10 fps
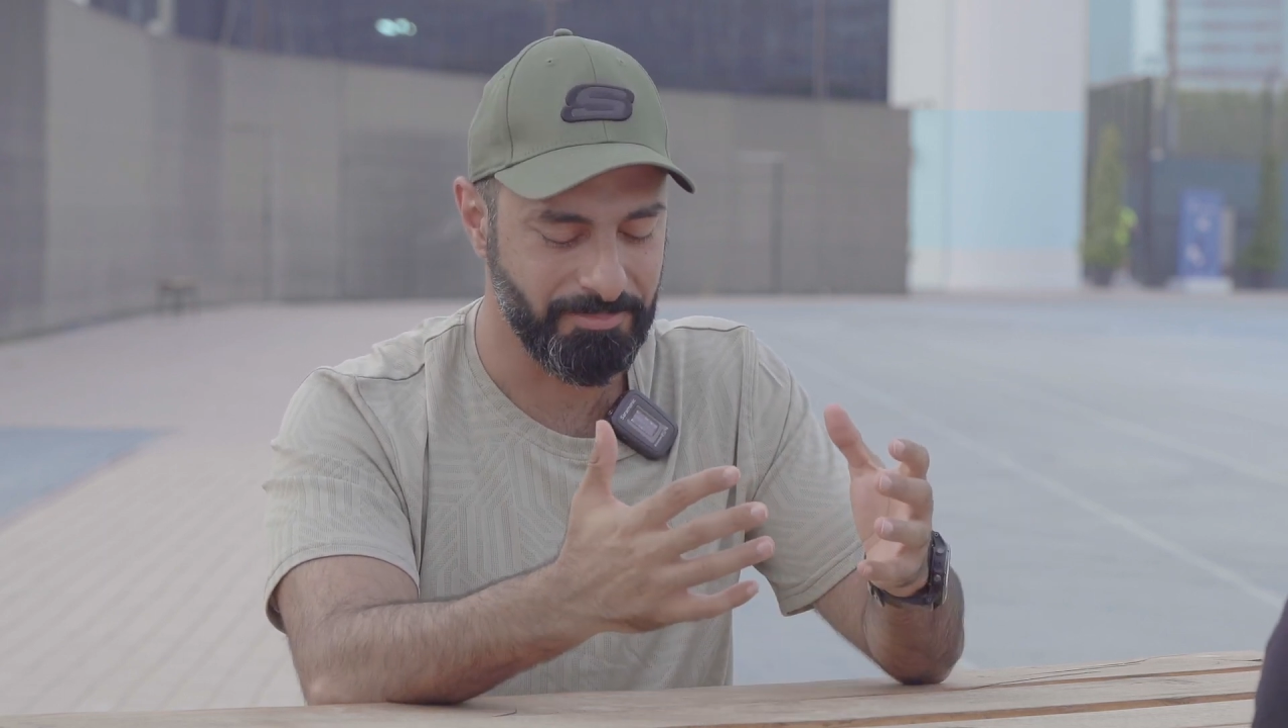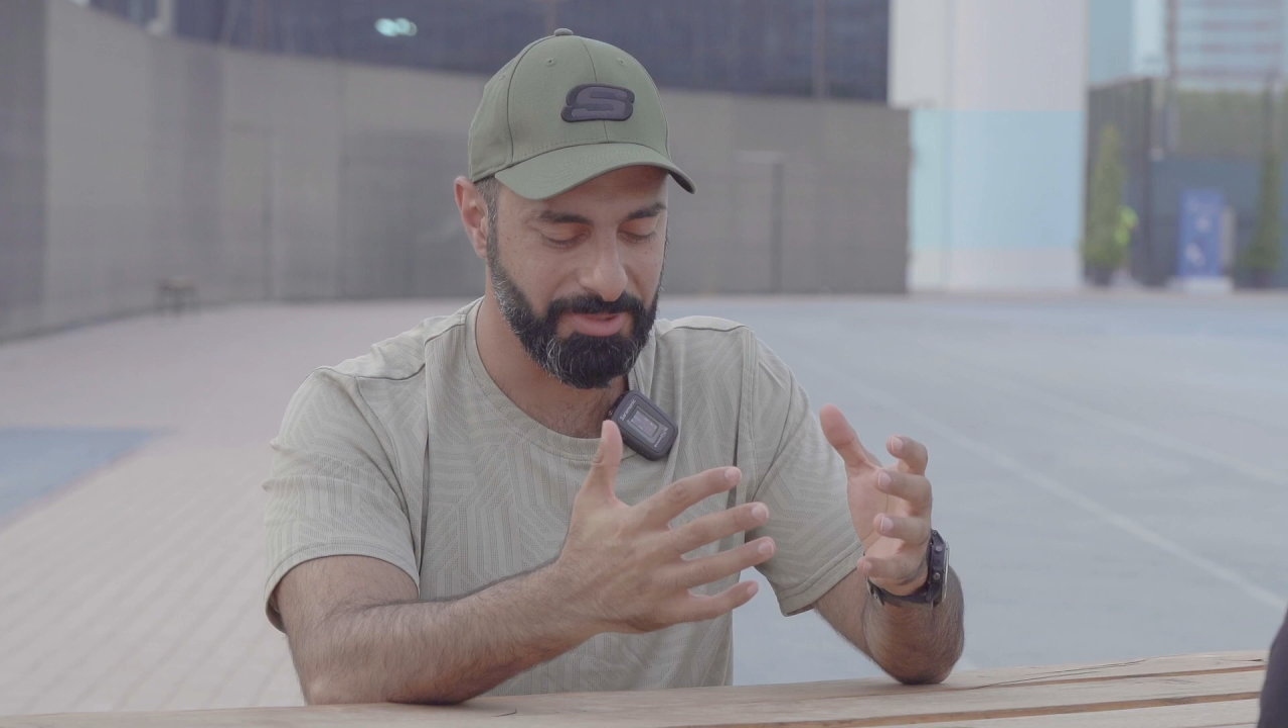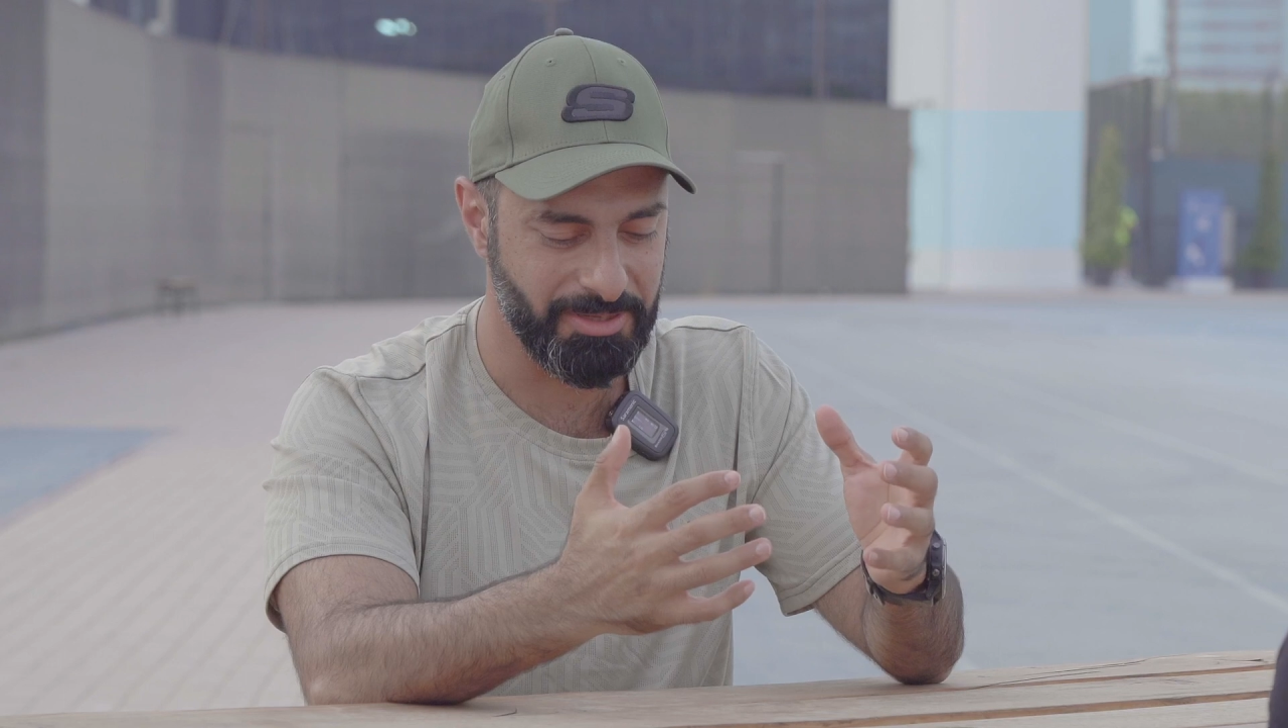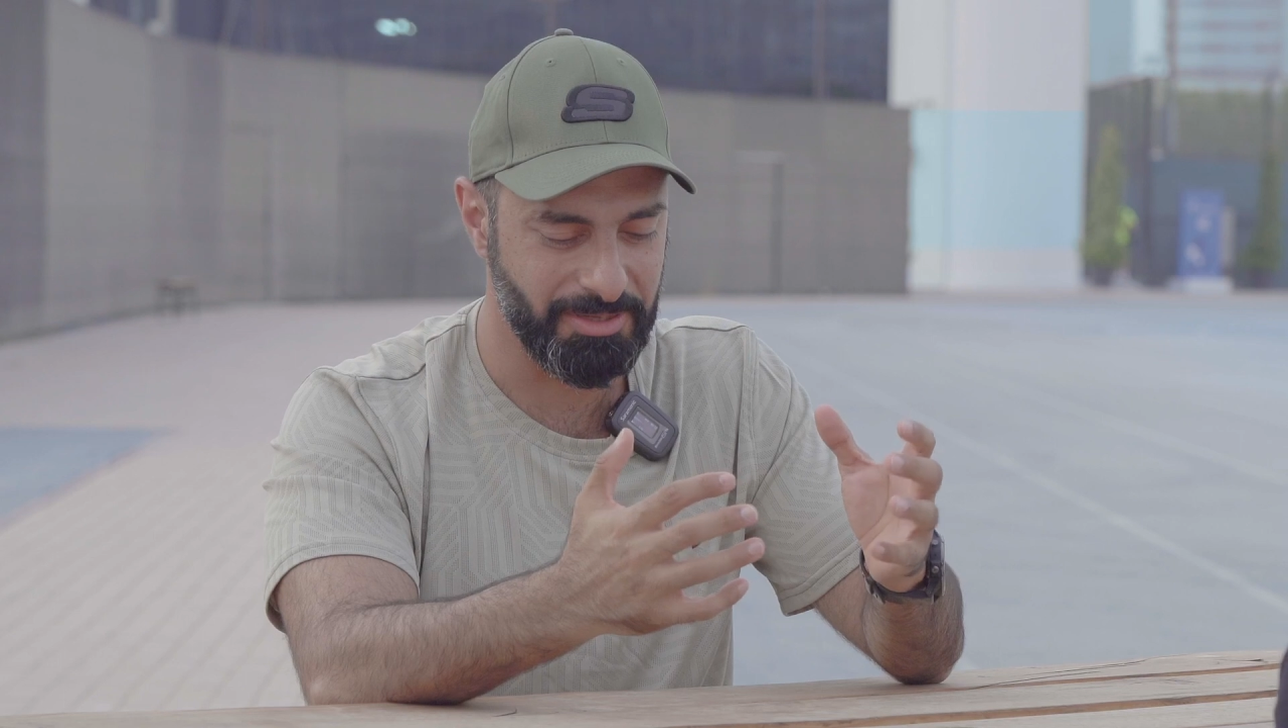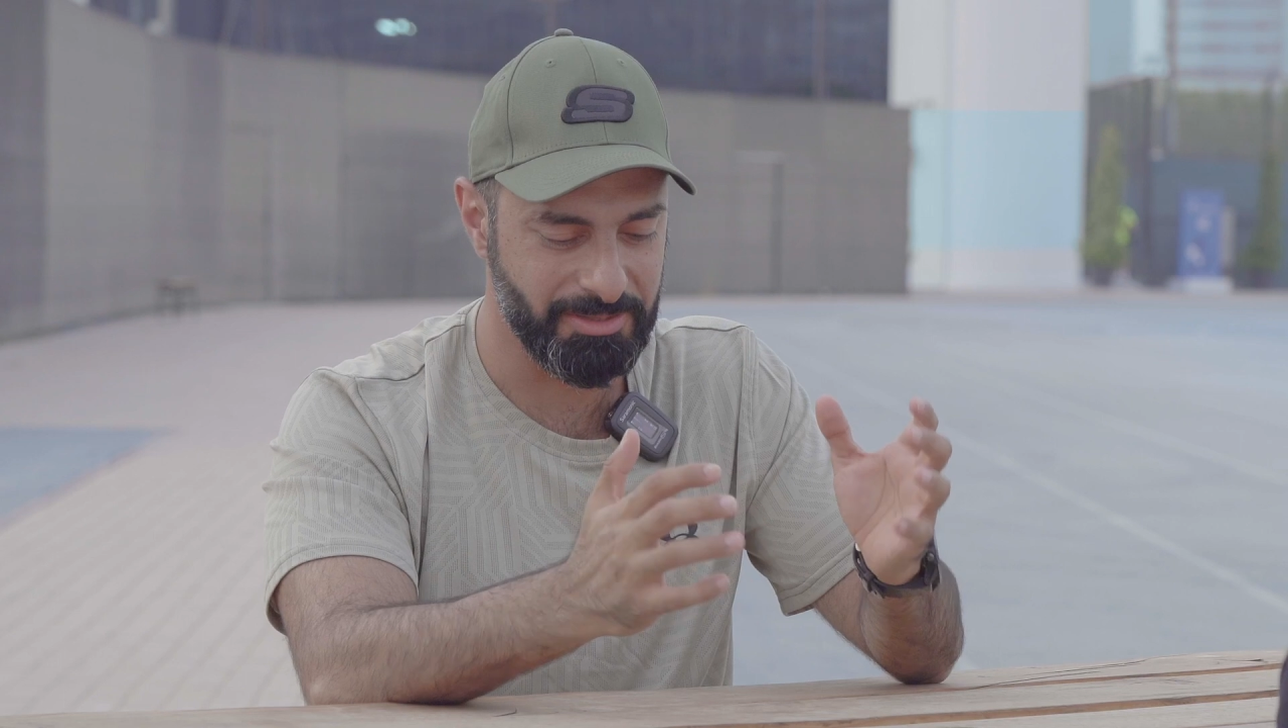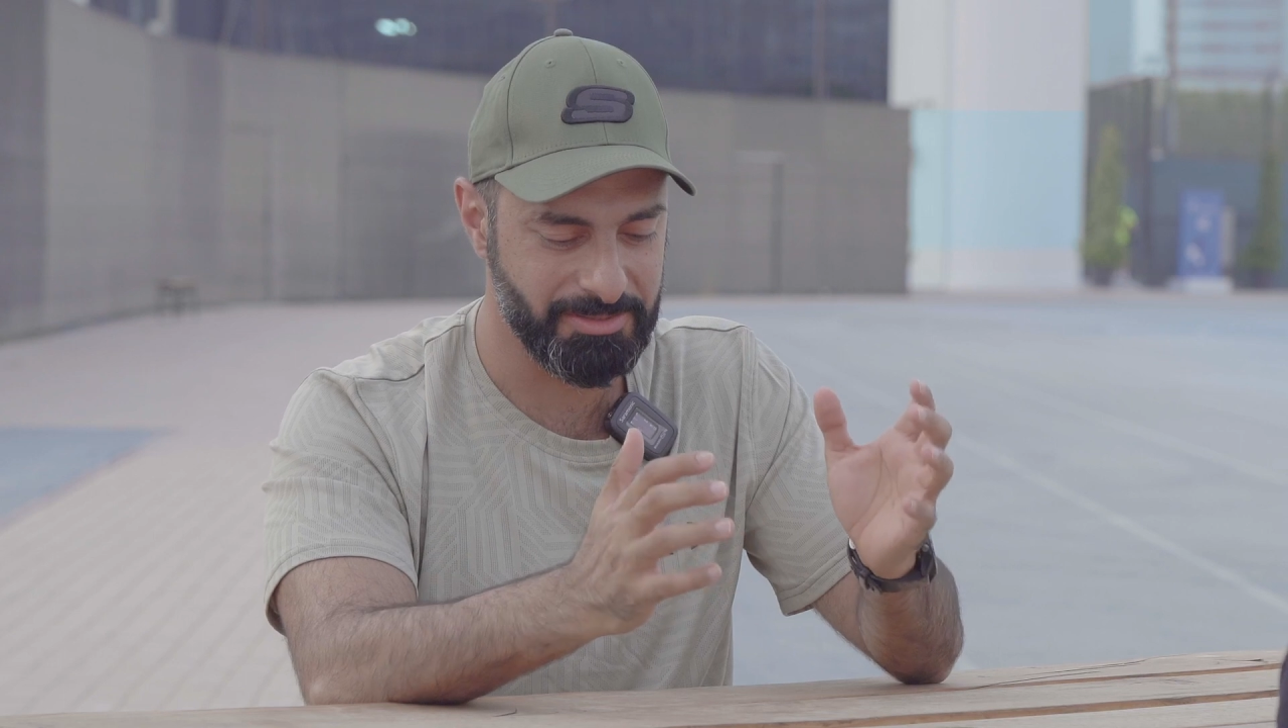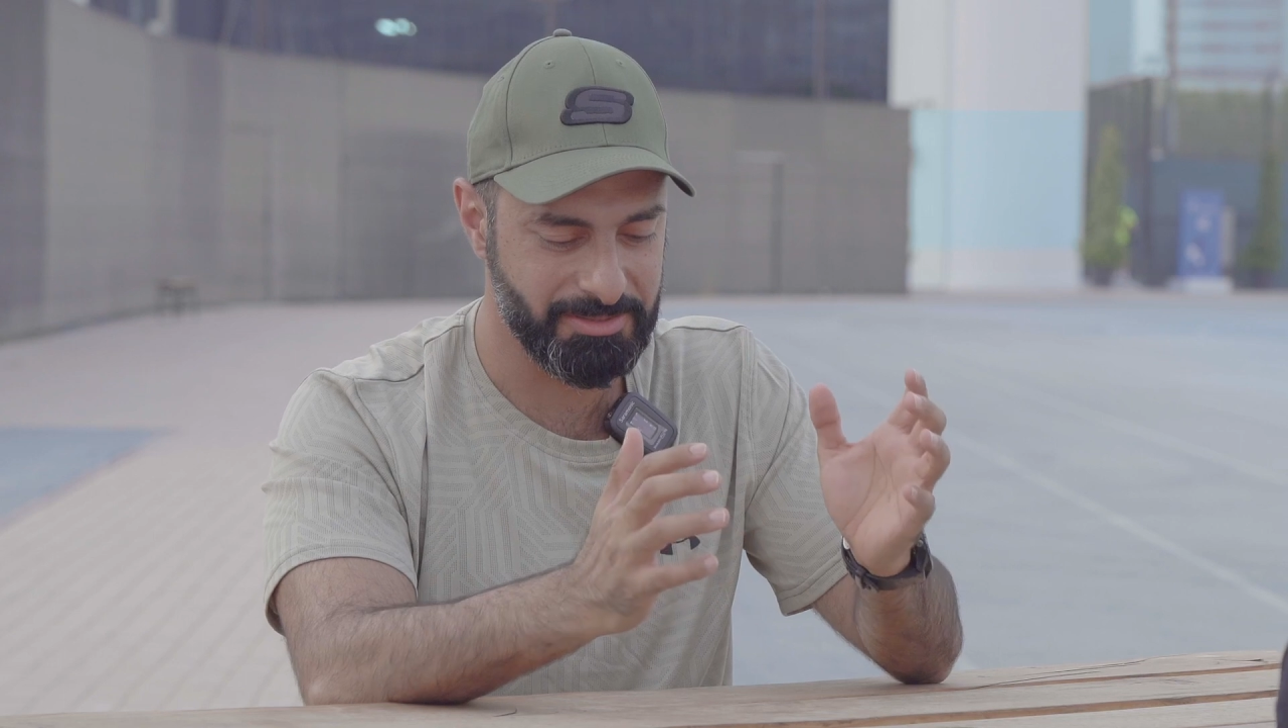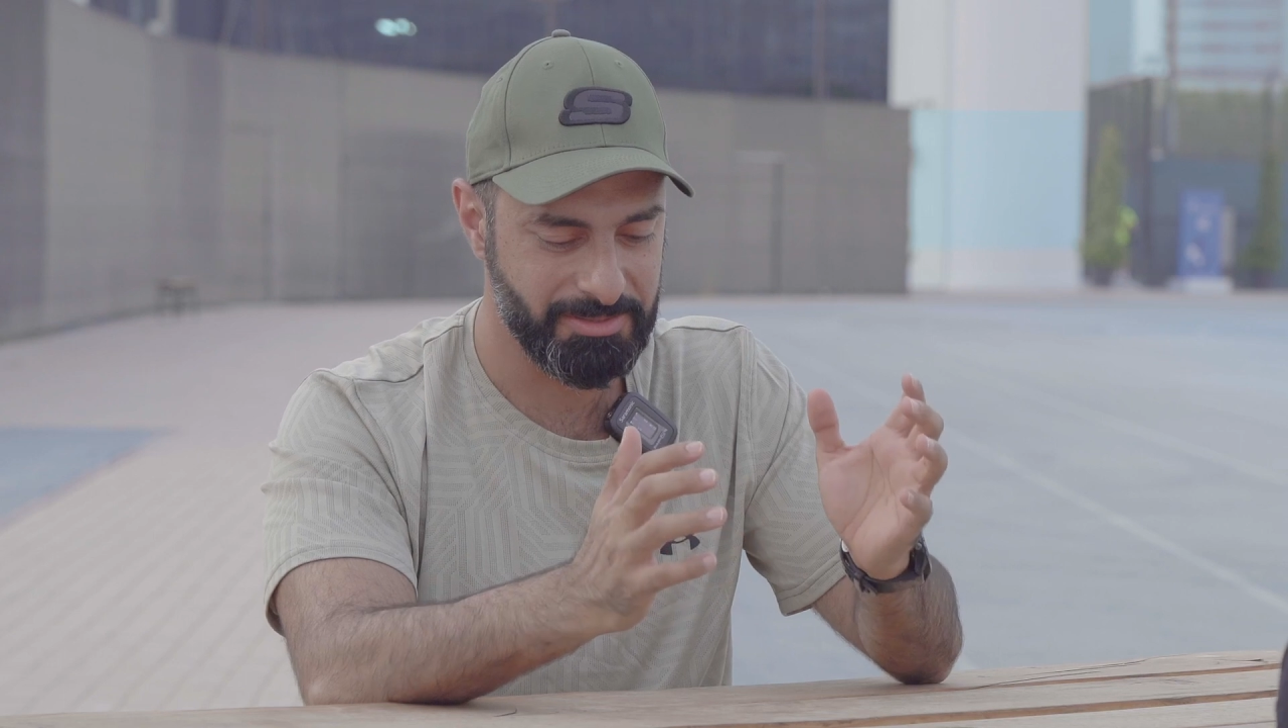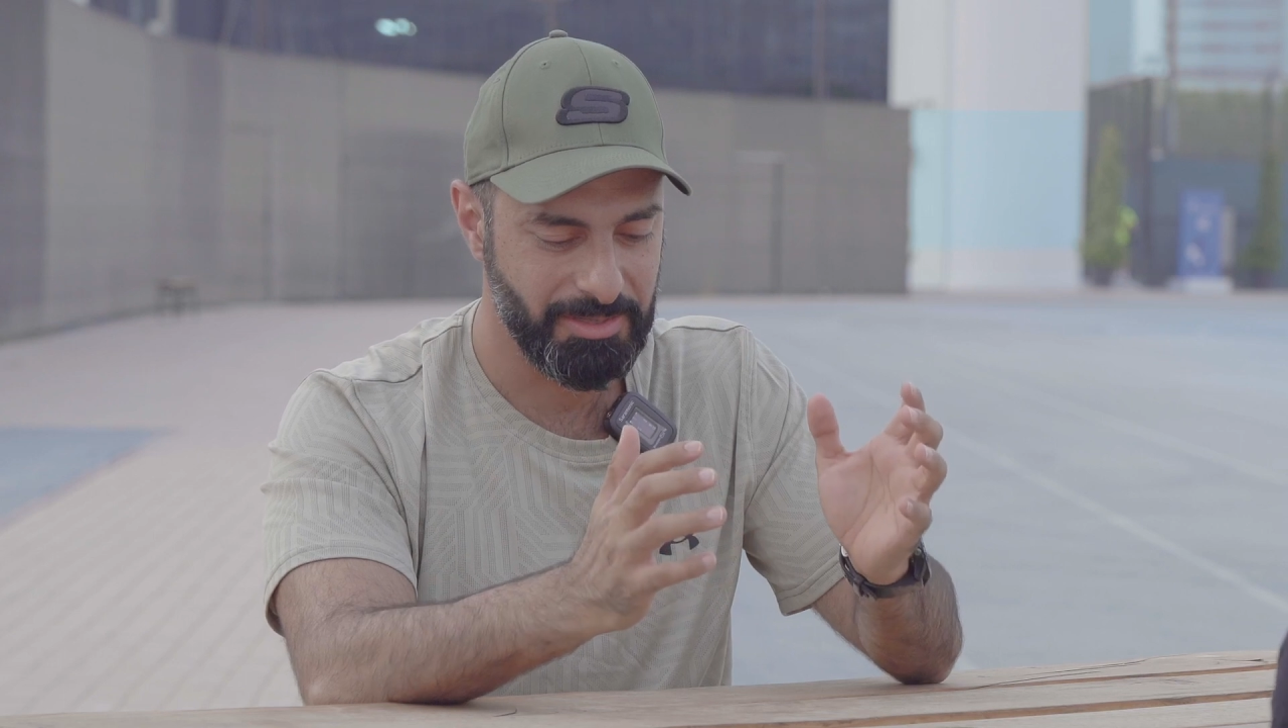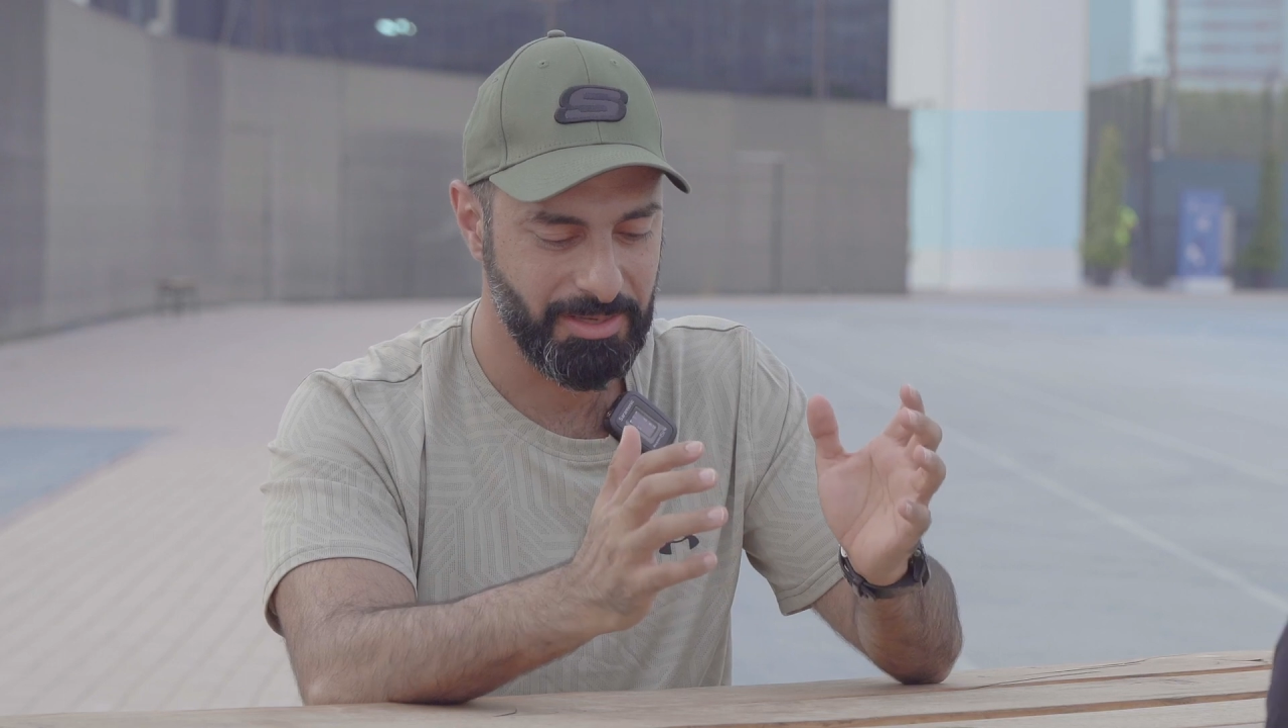because